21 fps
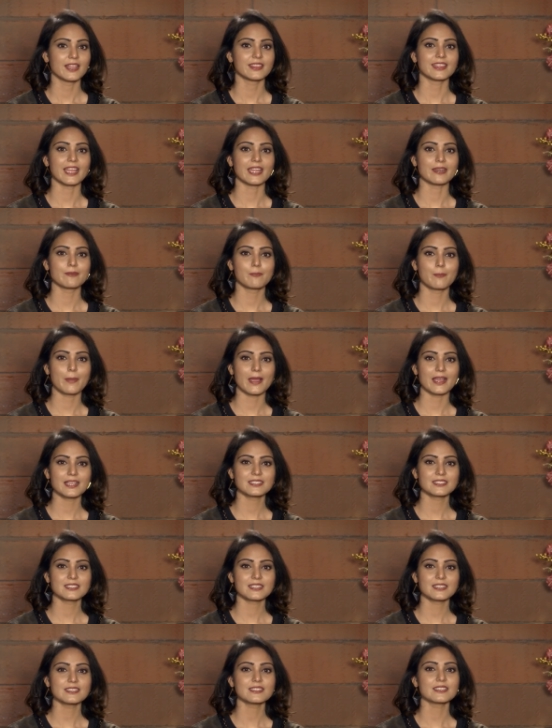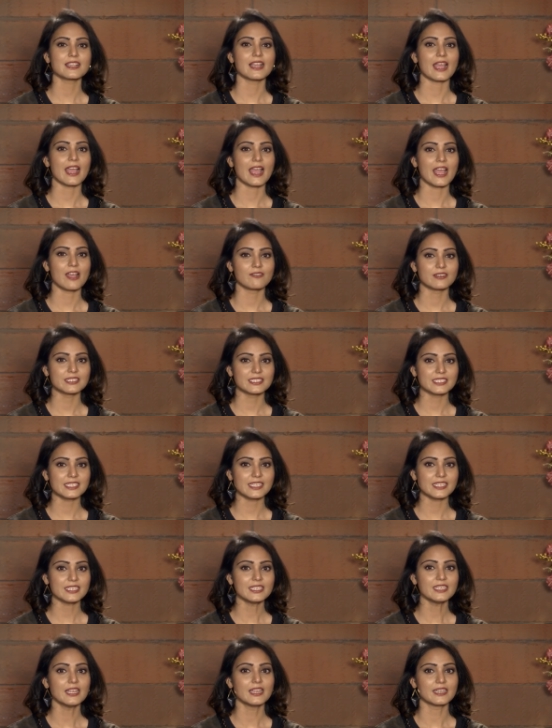then best is
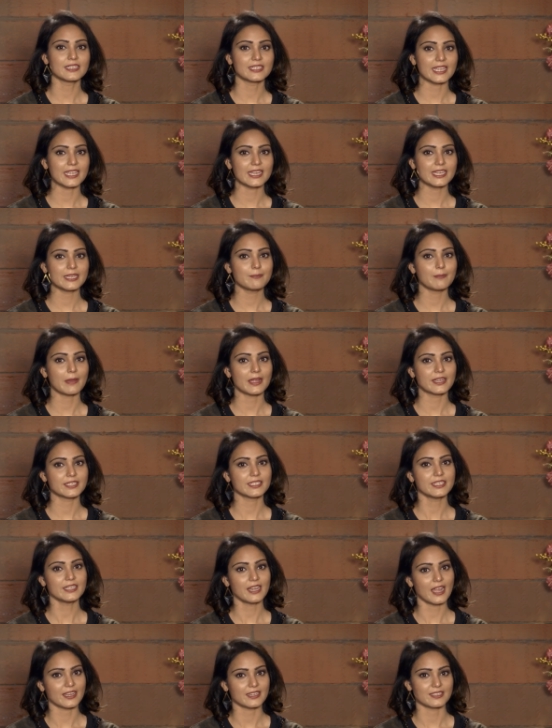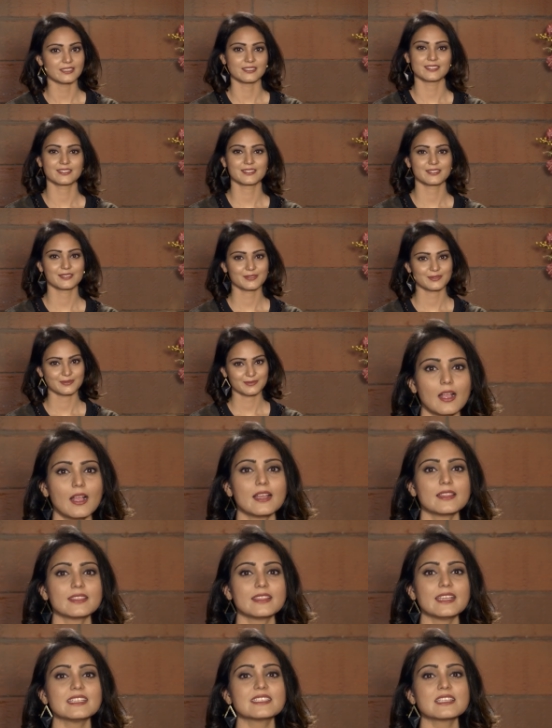Everteen Daily Panty Liners.
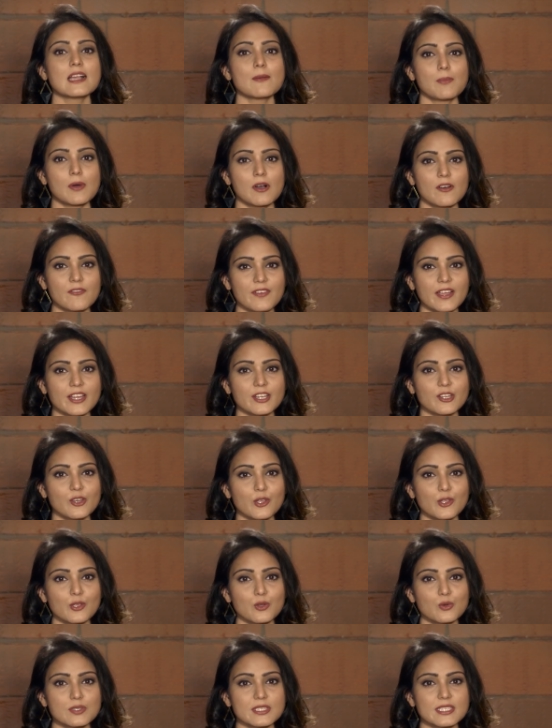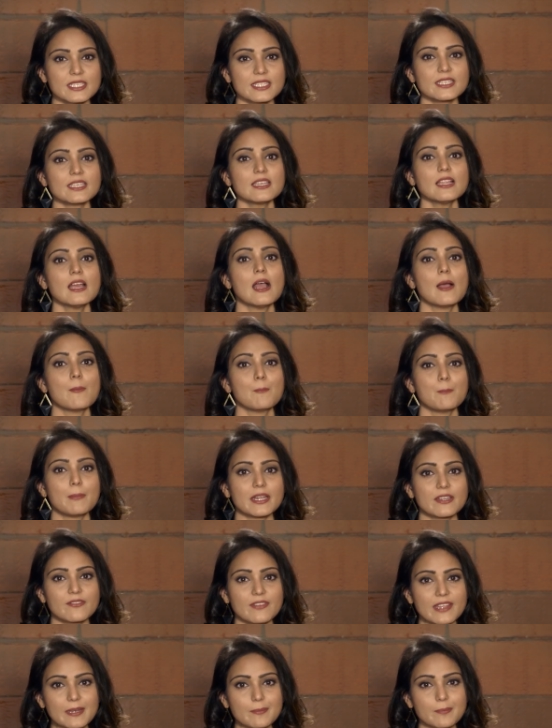These are perfect to use in
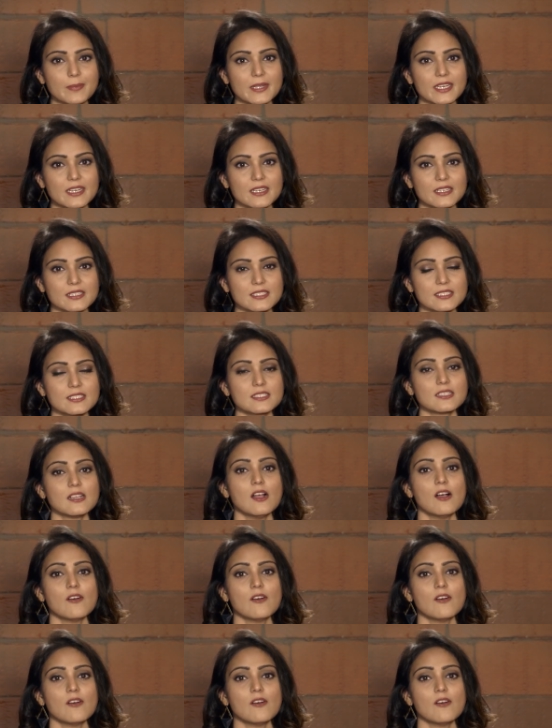between periods,